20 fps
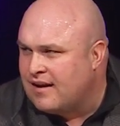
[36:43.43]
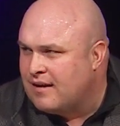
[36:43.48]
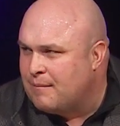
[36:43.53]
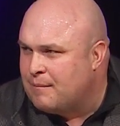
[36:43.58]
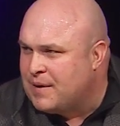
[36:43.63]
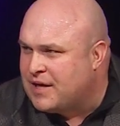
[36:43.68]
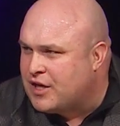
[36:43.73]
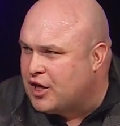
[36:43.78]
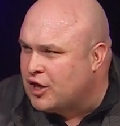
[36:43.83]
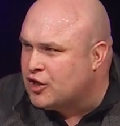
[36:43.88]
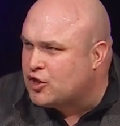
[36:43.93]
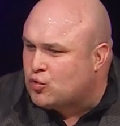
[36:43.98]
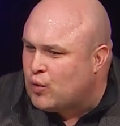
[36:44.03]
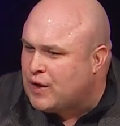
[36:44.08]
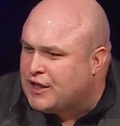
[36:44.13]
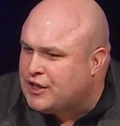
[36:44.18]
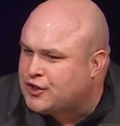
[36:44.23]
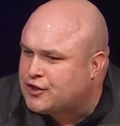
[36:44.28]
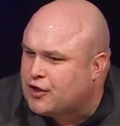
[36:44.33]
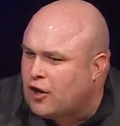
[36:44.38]
Because we
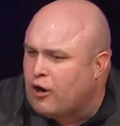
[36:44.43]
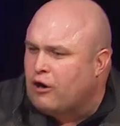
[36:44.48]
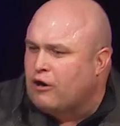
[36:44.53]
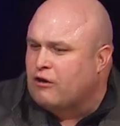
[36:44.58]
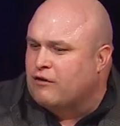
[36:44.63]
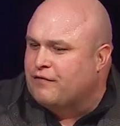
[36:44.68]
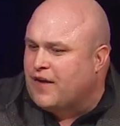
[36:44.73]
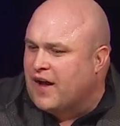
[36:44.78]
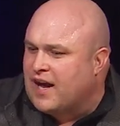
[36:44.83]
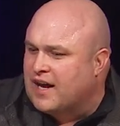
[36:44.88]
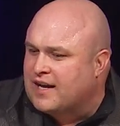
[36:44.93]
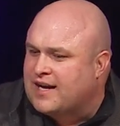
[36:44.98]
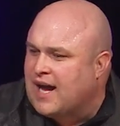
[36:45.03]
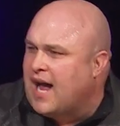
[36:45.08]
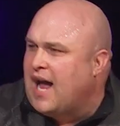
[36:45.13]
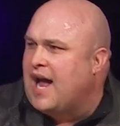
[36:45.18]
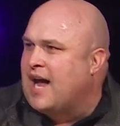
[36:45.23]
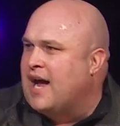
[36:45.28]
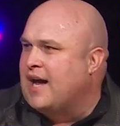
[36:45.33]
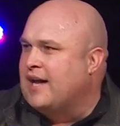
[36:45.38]
serve a
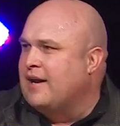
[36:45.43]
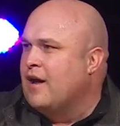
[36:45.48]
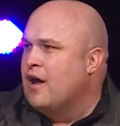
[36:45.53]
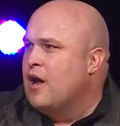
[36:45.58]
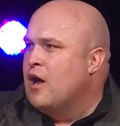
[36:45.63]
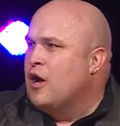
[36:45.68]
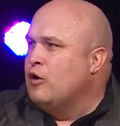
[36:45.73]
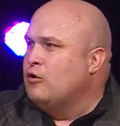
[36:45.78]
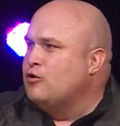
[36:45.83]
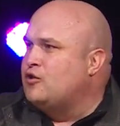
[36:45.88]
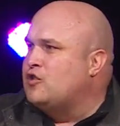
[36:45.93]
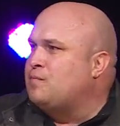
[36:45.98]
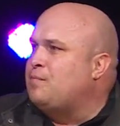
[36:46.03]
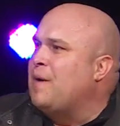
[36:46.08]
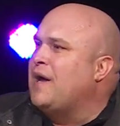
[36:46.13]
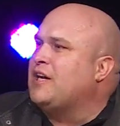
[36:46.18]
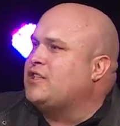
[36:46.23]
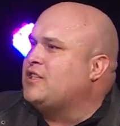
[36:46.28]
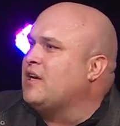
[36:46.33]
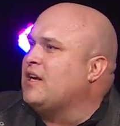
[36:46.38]
God who
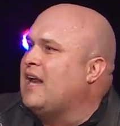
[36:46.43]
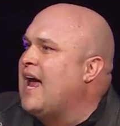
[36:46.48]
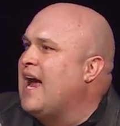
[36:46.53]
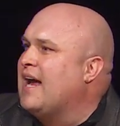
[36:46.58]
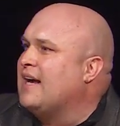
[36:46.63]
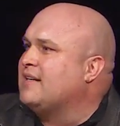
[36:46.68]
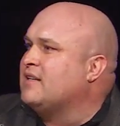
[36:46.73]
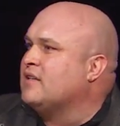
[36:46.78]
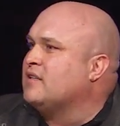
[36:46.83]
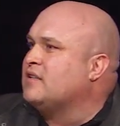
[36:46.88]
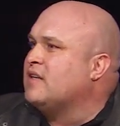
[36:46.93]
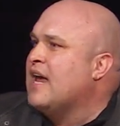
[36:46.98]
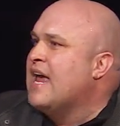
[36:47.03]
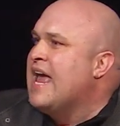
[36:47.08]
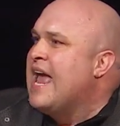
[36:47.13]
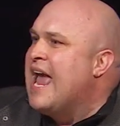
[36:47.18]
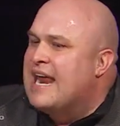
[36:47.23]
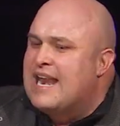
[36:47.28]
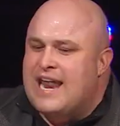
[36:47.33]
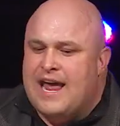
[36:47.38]
specializes
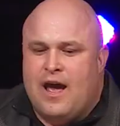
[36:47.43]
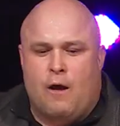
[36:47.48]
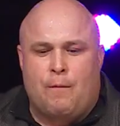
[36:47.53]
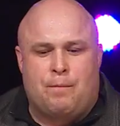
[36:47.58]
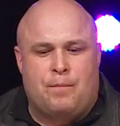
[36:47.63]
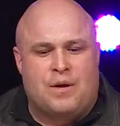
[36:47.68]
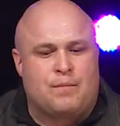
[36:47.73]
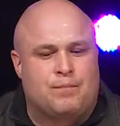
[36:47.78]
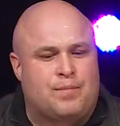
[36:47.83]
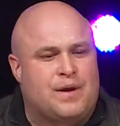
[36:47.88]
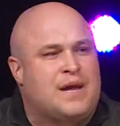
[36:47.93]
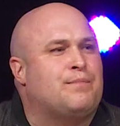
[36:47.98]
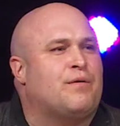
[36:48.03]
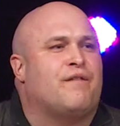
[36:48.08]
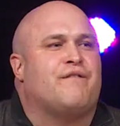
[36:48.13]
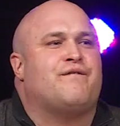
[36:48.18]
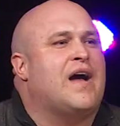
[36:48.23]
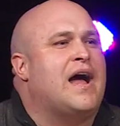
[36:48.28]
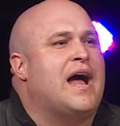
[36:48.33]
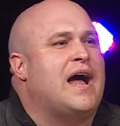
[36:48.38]
in helping people
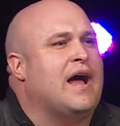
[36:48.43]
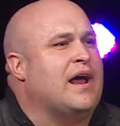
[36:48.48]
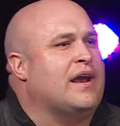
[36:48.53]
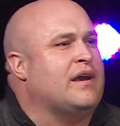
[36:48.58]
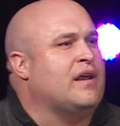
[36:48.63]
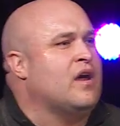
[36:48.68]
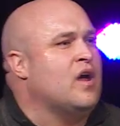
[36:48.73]
find